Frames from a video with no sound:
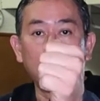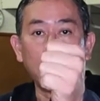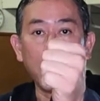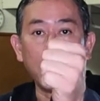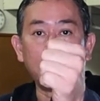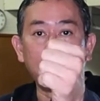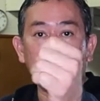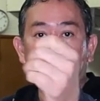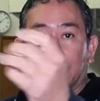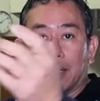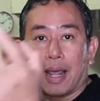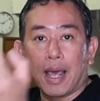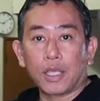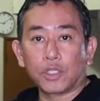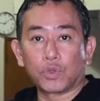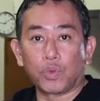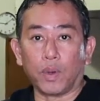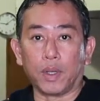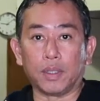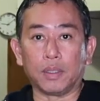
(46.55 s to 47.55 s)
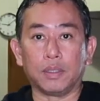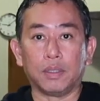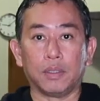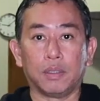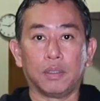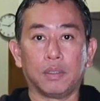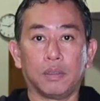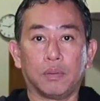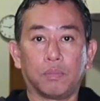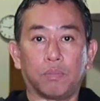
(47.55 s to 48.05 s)
And then the last one,
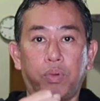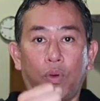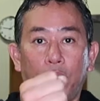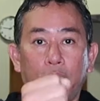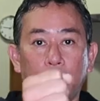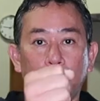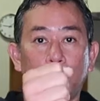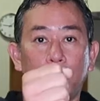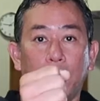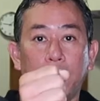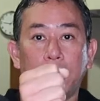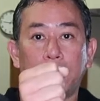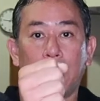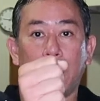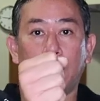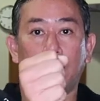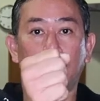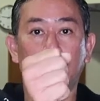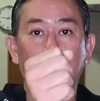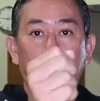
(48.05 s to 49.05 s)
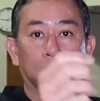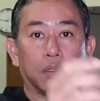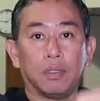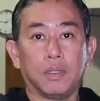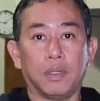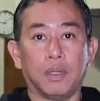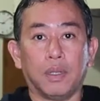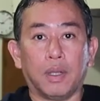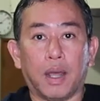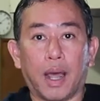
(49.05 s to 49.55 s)
pointing straight down.
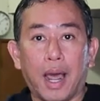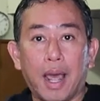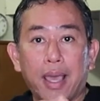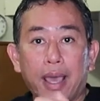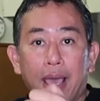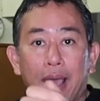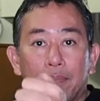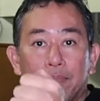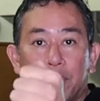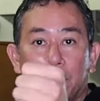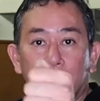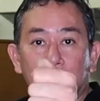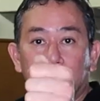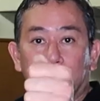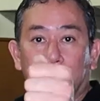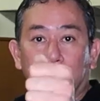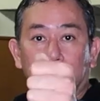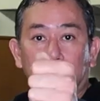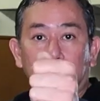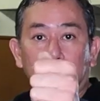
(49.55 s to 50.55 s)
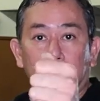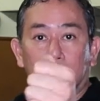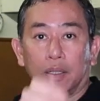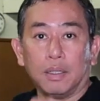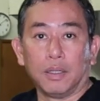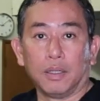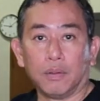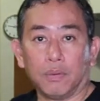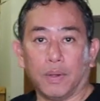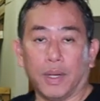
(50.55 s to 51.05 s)
I am pivoted,
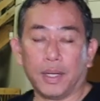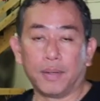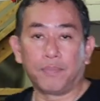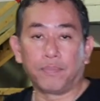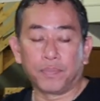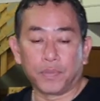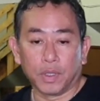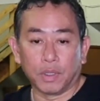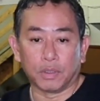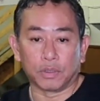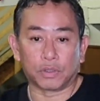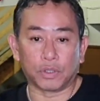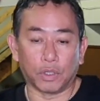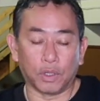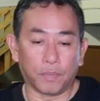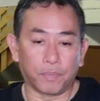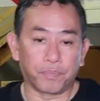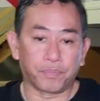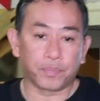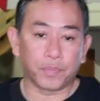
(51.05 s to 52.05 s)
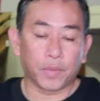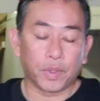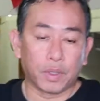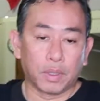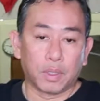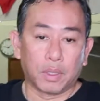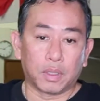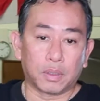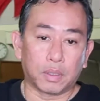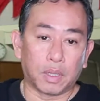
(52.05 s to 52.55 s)
right? So,
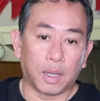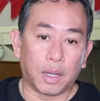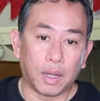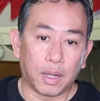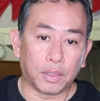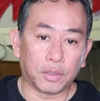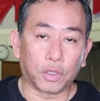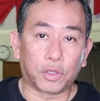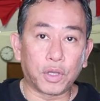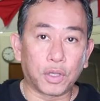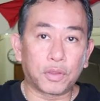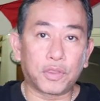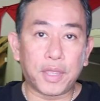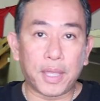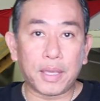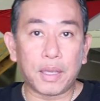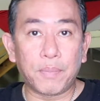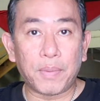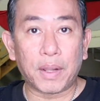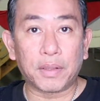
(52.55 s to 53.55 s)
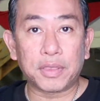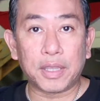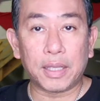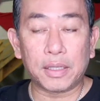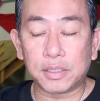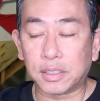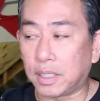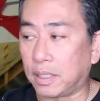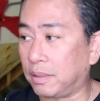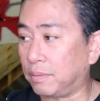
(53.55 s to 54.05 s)
the good thing about
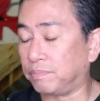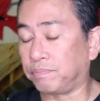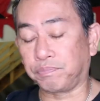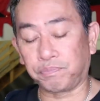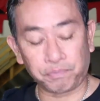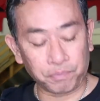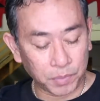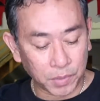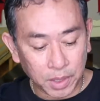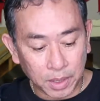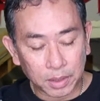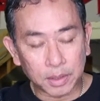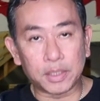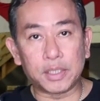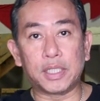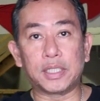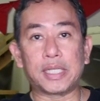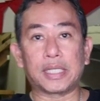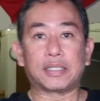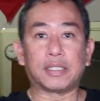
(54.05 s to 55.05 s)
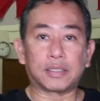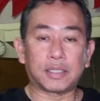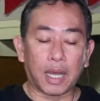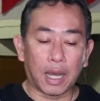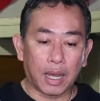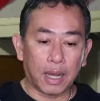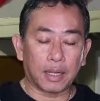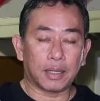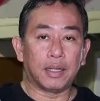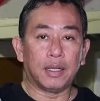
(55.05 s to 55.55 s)
this, just like the
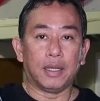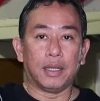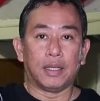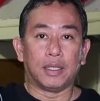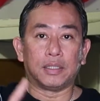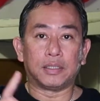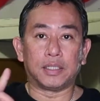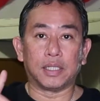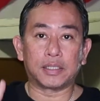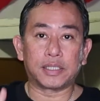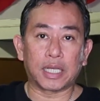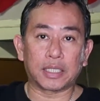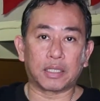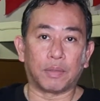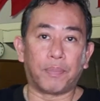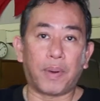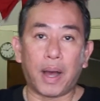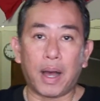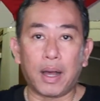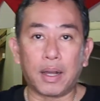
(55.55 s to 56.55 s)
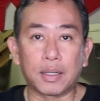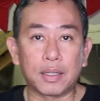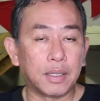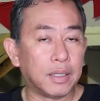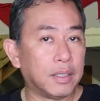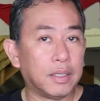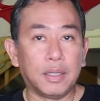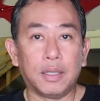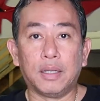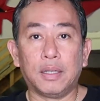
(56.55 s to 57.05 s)
Tan, just like the Pak,